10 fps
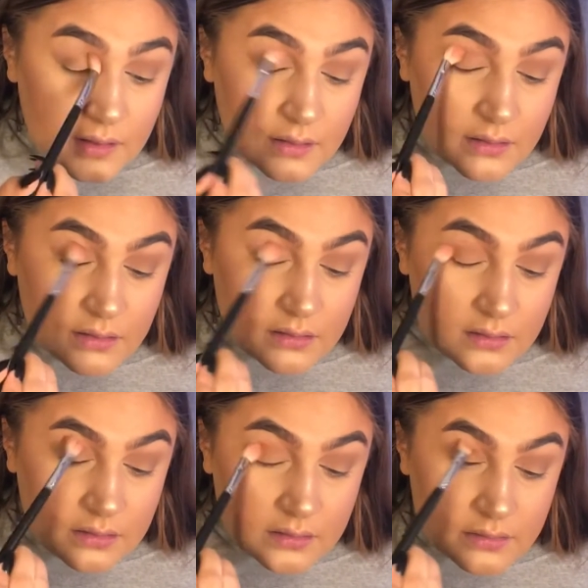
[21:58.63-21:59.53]

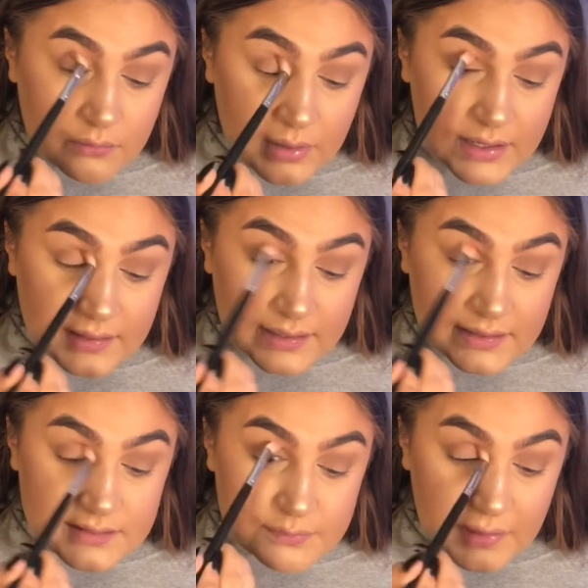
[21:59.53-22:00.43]
Oh, why are
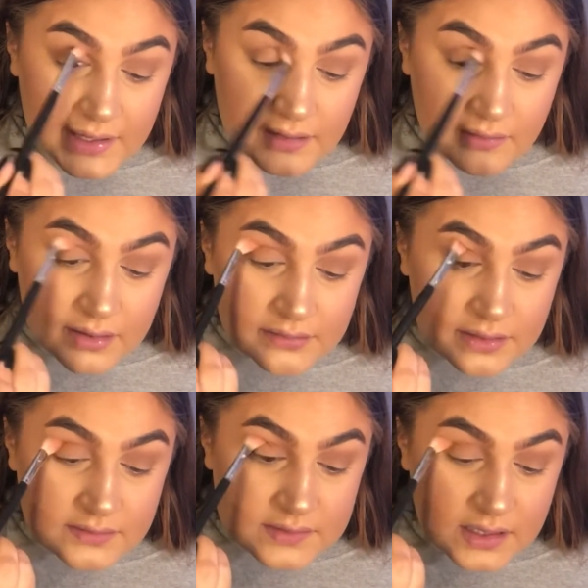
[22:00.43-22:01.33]
kids playing around
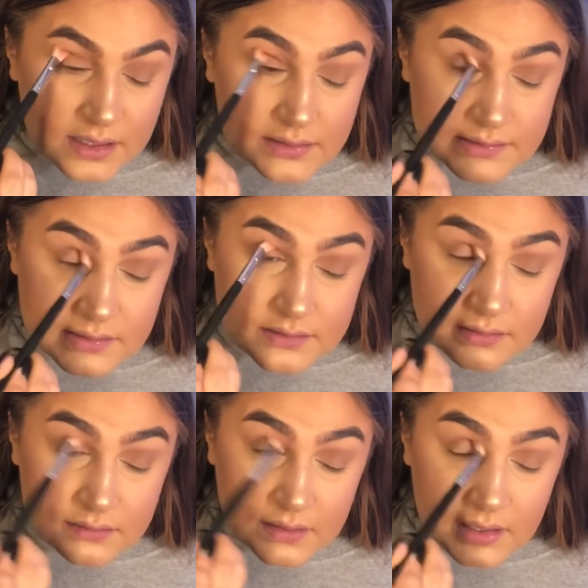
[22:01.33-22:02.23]
outside? It's a
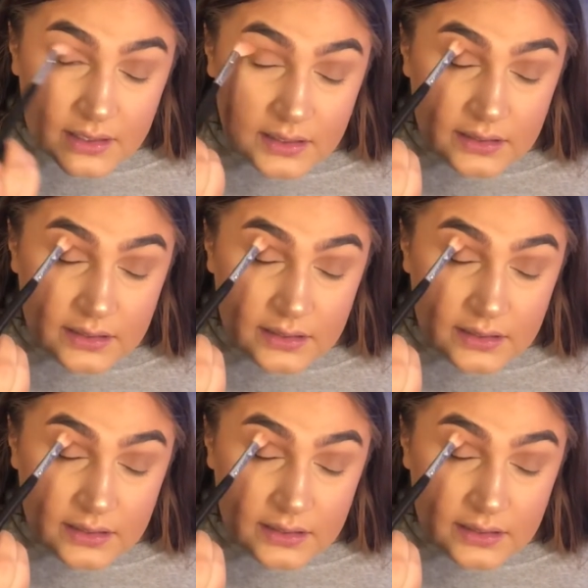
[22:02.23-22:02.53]
Sunday.